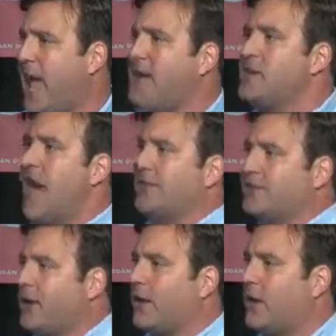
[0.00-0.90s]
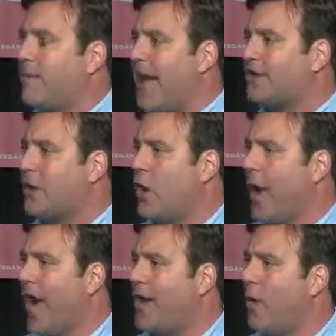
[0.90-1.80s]
and not sent her back to
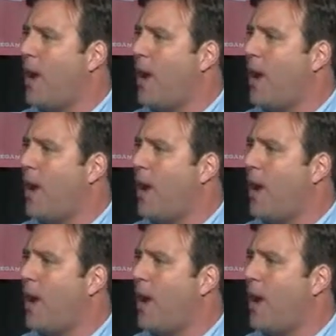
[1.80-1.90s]
Ohio.